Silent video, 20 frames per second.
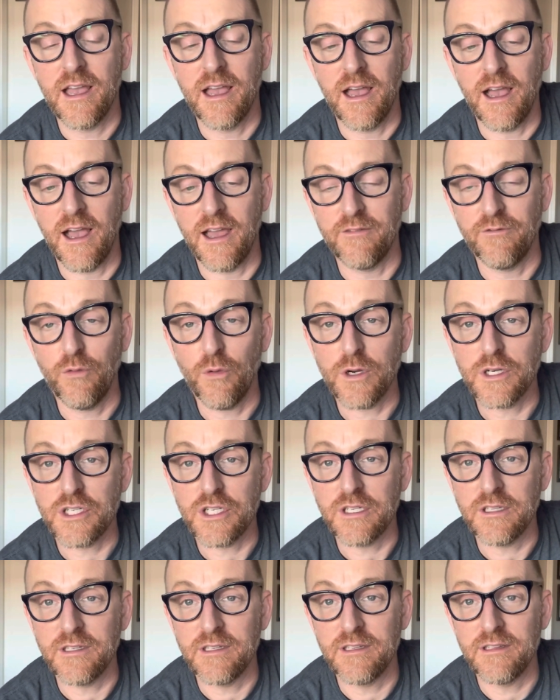
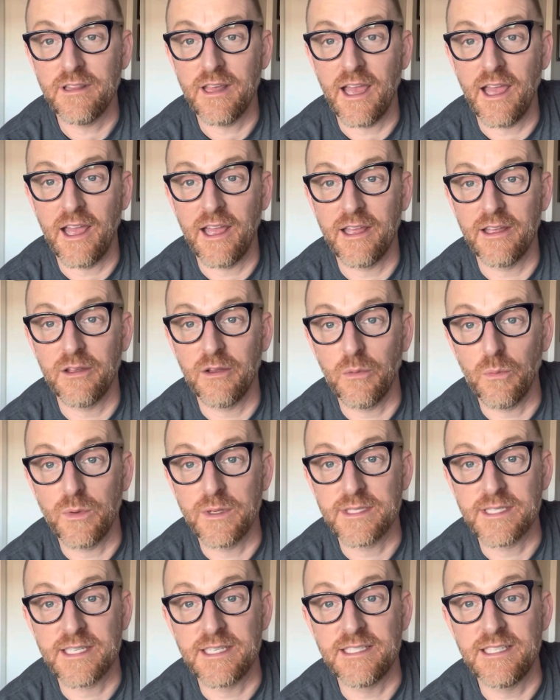Unfortunately, that
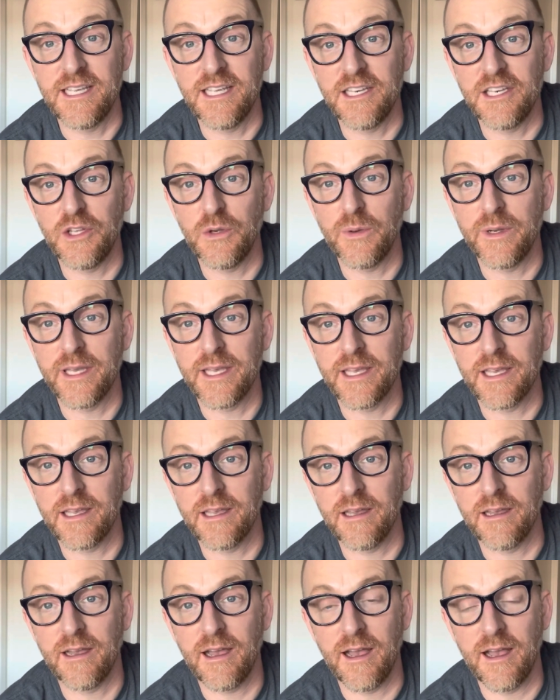was
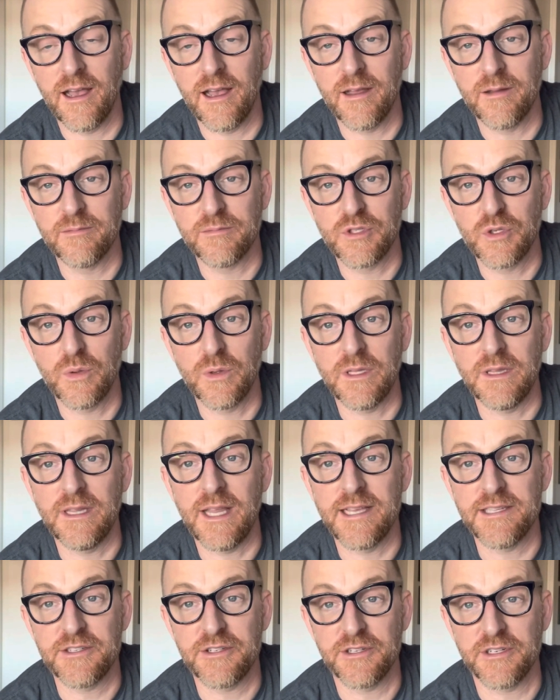continuing to a
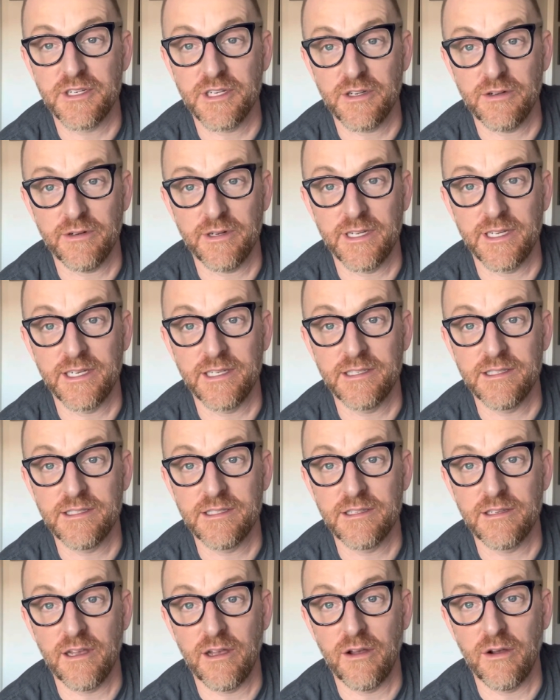lesser degree,
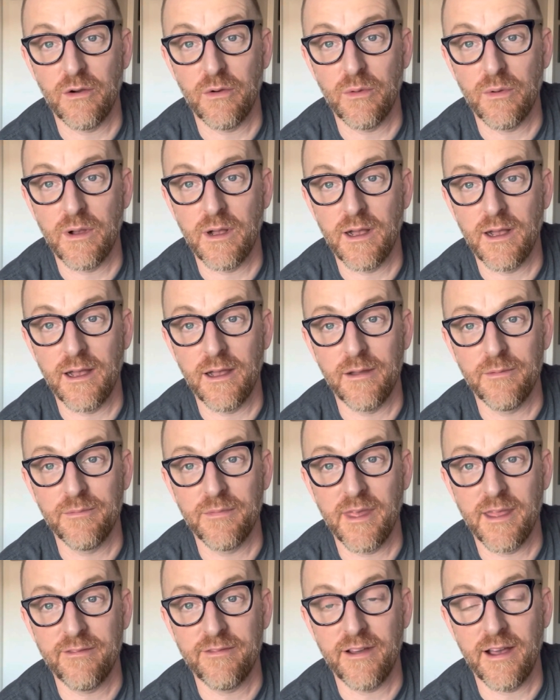so
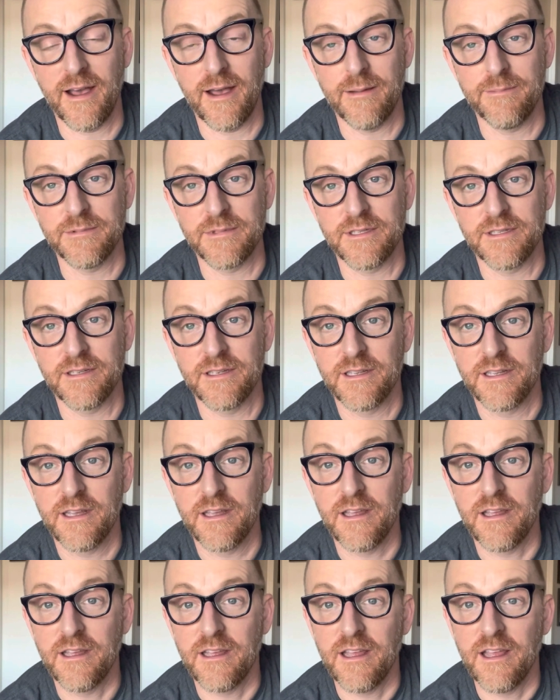they've upped
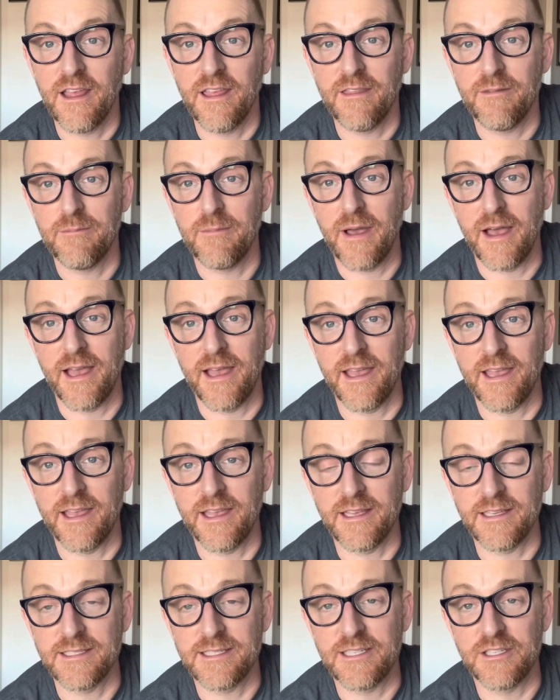
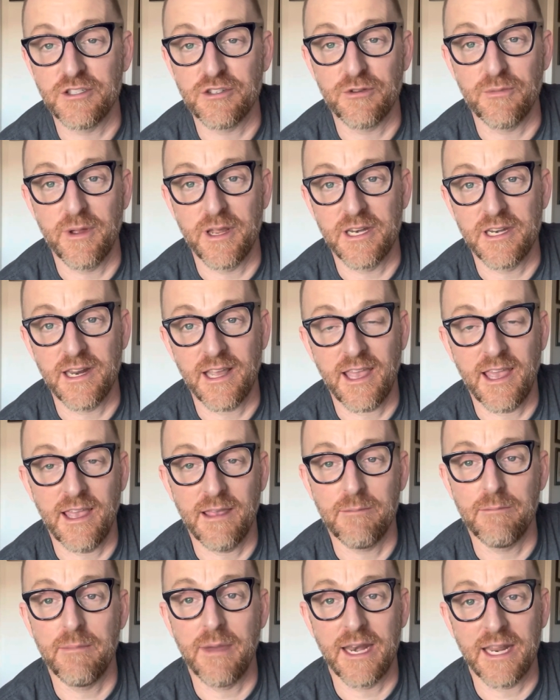my seizure
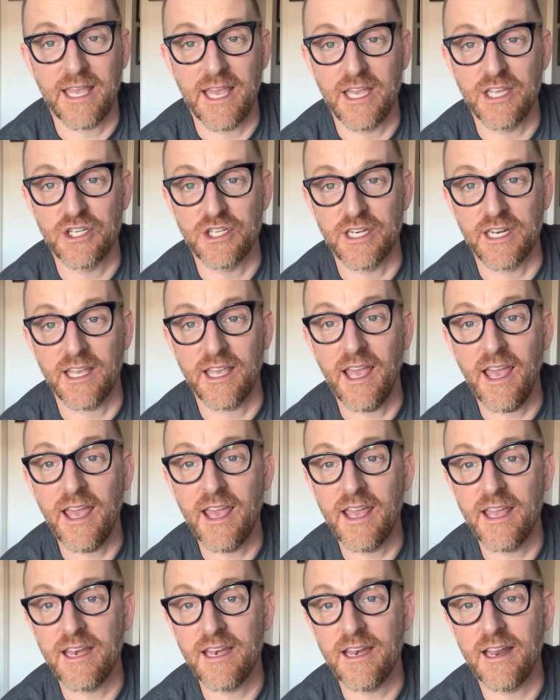medication
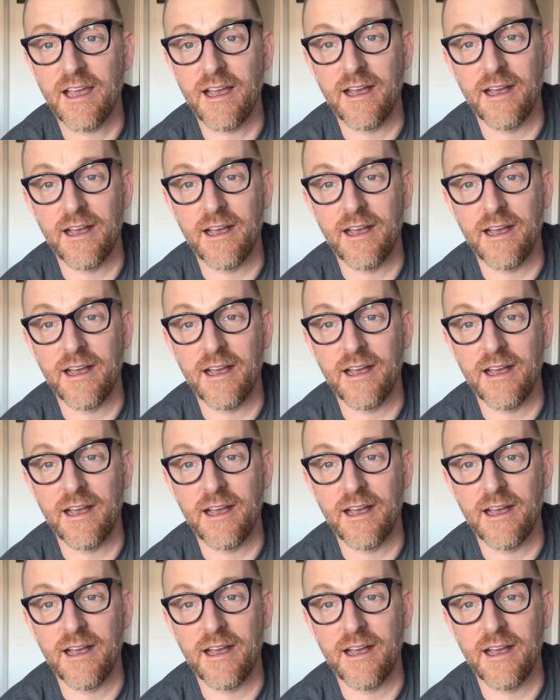again.